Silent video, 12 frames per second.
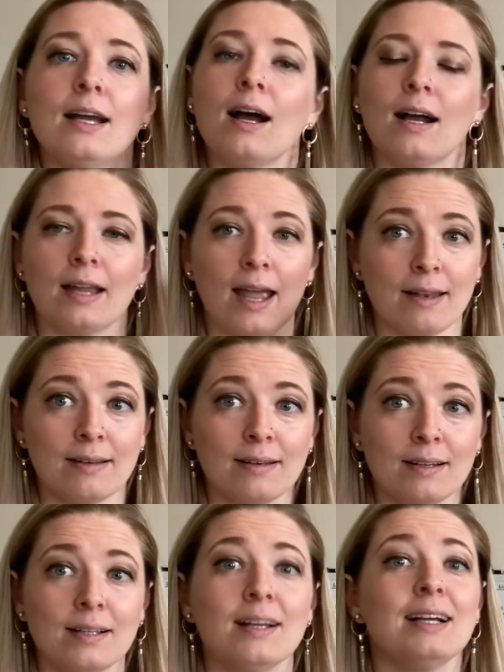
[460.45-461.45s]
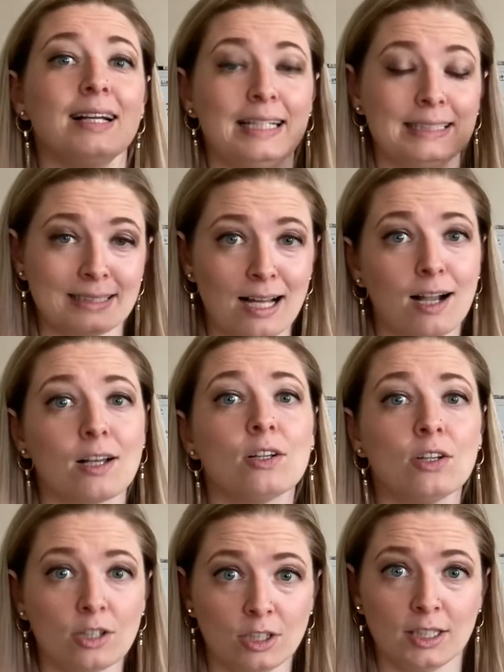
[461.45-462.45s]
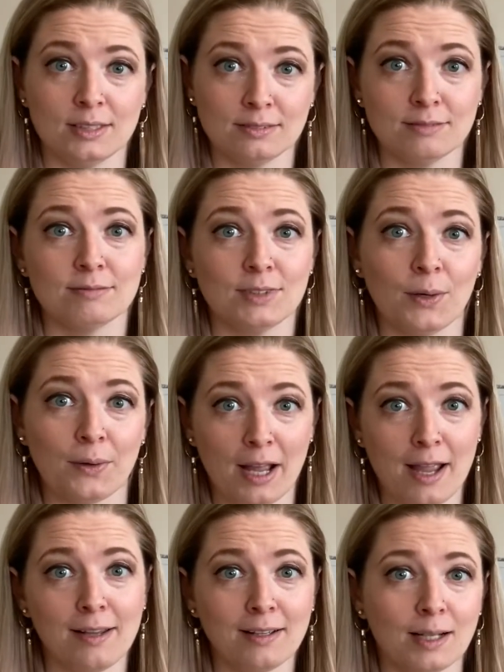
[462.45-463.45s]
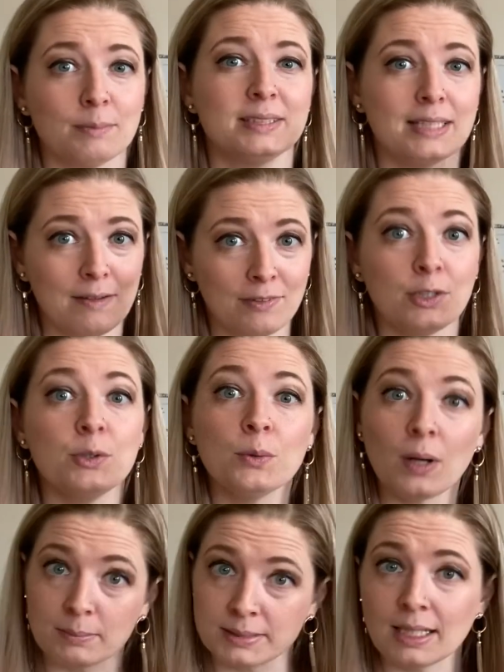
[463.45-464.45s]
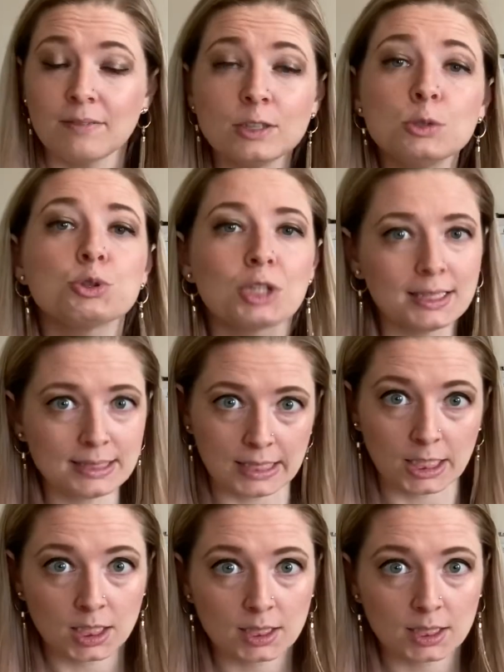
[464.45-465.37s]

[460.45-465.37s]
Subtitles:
Again, it's not gonna look good, okay? I'm saving you stress here.